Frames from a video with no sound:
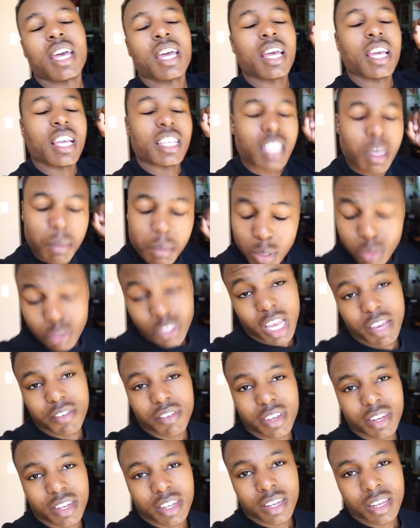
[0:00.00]
is episode
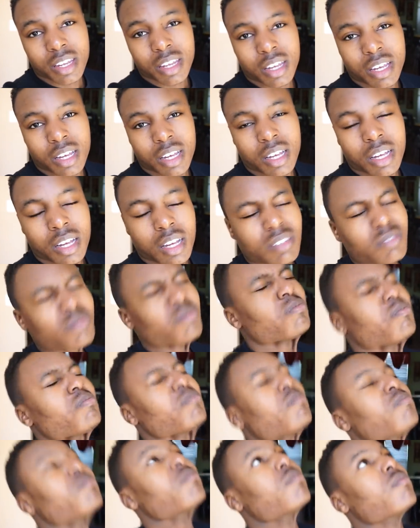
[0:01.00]
seven
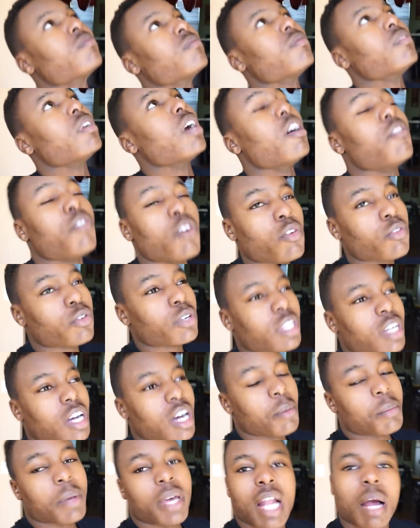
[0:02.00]
of Overcome,